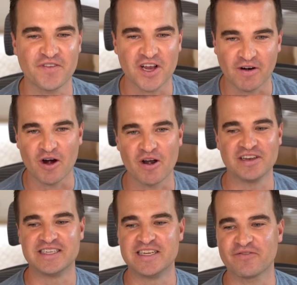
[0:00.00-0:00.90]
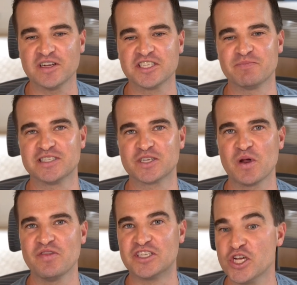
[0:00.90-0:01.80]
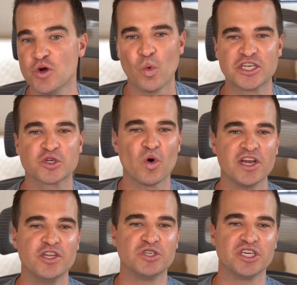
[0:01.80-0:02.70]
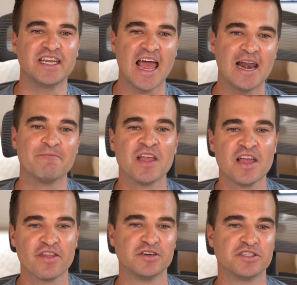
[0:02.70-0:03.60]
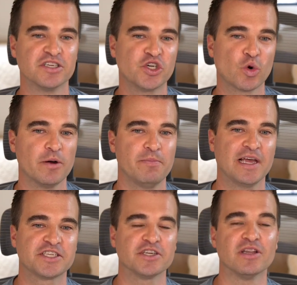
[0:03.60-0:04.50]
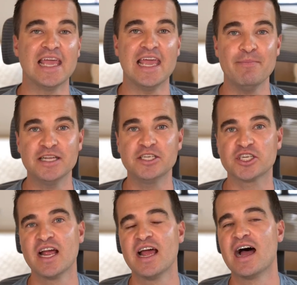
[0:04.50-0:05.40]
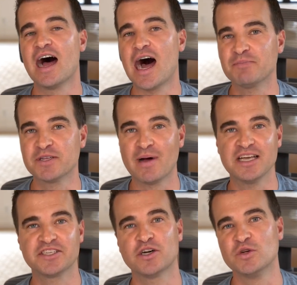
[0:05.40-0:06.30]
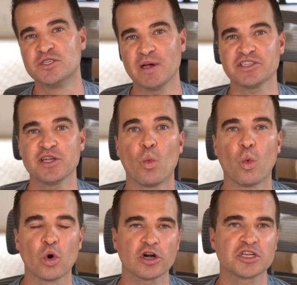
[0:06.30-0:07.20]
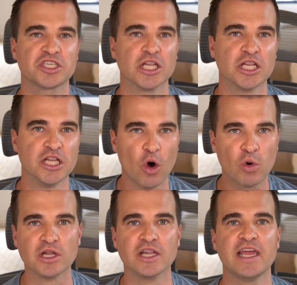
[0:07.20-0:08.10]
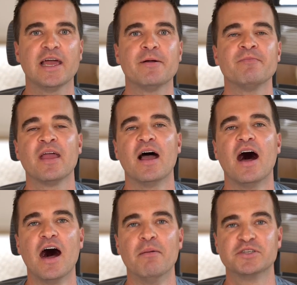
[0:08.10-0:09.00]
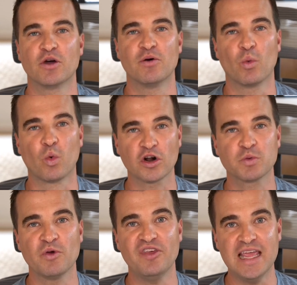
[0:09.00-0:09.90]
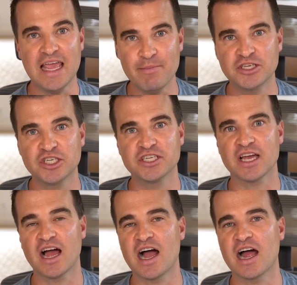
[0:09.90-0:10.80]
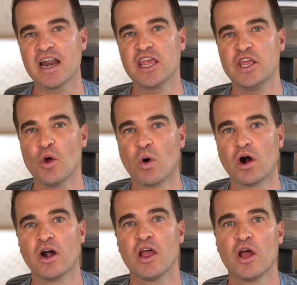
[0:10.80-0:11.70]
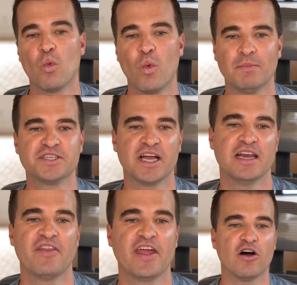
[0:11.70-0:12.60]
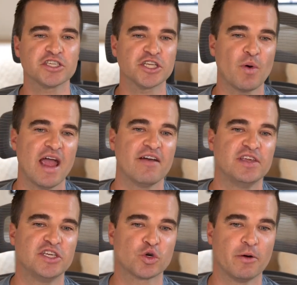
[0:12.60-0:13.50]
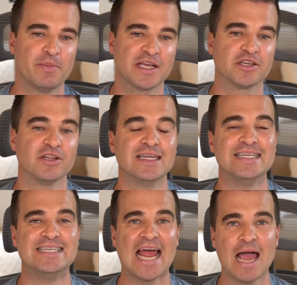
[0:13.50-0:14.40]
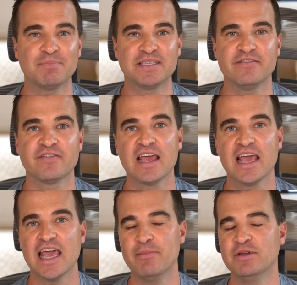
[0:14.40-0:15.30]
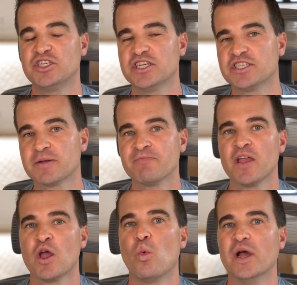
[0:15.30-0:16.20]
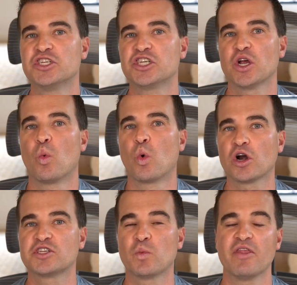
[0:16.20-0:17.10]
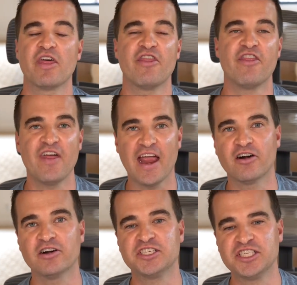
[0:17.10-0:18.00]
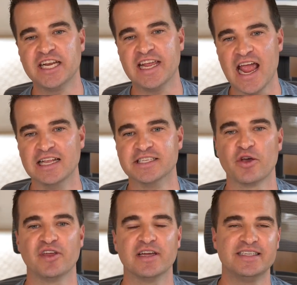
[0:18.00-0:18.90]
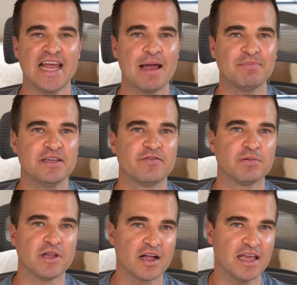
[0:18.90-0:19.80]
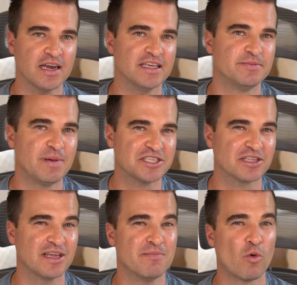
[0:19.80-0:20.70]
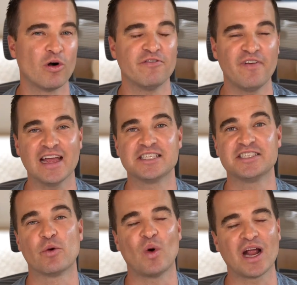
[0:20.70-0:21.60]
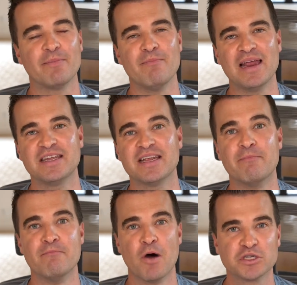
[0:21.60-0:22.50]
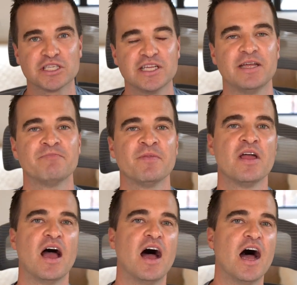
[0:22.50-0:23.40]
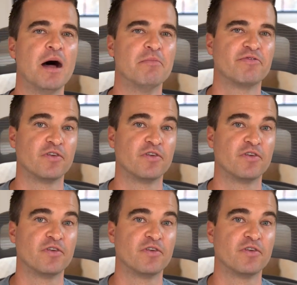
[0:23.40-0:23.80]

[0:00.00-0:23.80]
to figure out the difference between the two, which one you should get. There's the short pixel image optimizer, which basically works locally. Um, so it works with the images on your website. They also have the short pixel adaptive images, which works with their CDN. So the adaptive plugin is basically more advanced. They recommend it mostly um,